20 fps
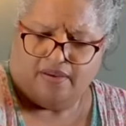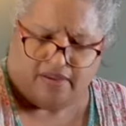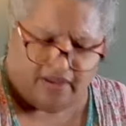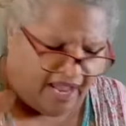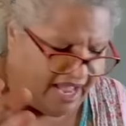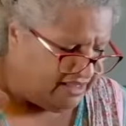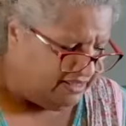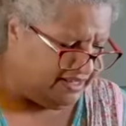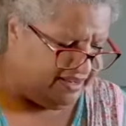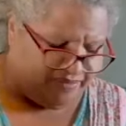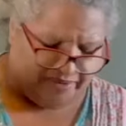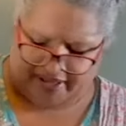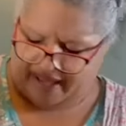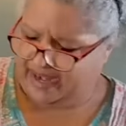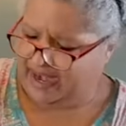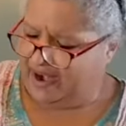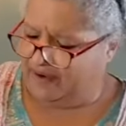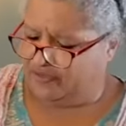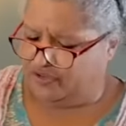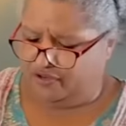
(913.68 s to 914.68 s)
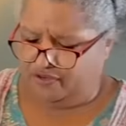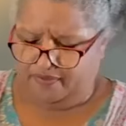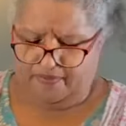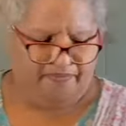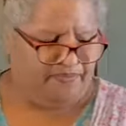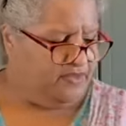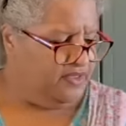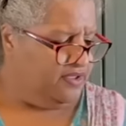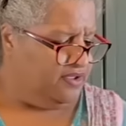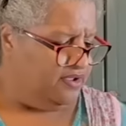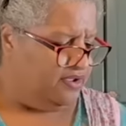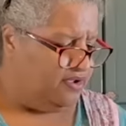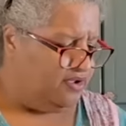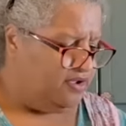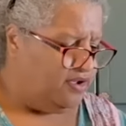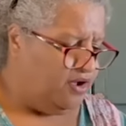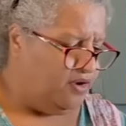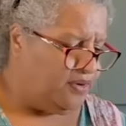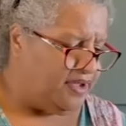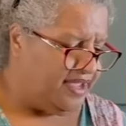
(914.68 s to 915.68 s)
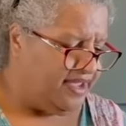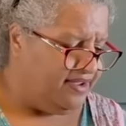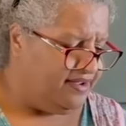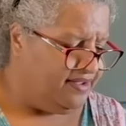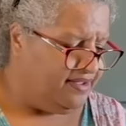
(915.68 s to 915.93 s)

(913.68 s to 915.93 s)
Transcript: I'll label that after. Okay,